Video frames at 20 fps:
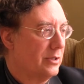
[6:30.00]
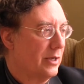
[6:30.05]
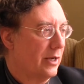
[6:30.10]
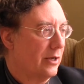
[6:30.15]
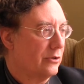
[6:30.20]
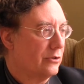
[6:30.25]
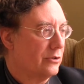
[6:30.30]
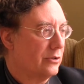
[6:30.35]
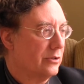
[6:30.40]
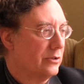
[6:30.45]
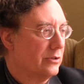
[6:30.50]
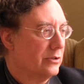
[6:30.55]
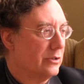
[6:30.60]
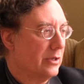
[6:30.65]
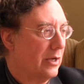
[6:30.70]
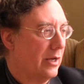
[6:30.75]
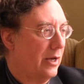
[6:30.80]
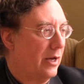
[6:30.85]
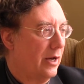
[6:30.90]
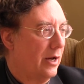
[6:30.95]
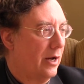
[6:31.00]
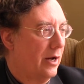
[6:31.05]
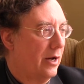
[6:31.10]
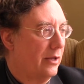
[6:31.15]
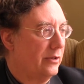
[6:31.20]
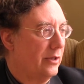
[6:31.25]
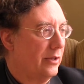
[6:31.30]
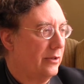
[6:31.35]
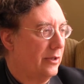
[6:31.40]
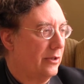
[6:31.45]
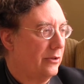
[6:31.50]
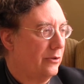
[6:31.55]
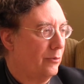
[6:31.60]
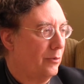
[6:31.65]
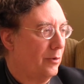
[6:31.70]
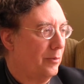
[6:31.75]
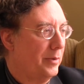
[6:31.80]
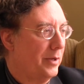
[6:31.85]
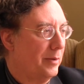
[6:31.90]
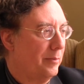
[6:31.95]
sanctions uh, than that there
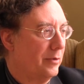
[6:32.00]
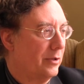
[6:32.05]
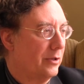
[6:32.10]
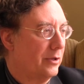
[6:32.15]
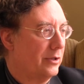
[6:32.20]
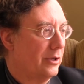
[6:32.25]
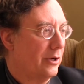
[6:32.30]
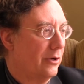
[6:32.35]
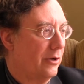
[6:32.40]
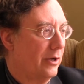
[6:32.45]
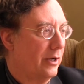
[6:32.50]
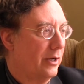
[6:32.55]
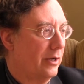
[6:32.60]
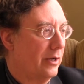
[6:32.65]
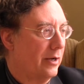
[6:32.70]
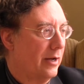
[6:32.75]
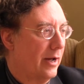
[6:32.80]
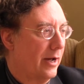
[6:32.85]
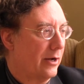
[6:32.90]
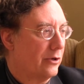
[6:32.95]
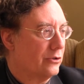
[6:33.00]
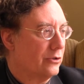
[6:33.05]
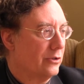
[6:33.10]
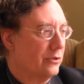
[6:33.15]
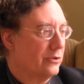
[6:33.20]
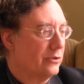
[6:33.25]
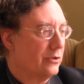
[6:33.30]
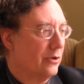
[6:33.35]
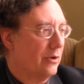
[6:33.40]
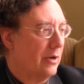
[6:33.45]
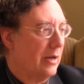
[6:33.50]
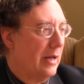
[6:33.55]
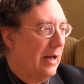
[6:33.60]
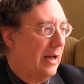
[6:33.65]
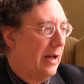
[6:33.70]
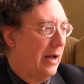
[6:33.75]
will be a military action. So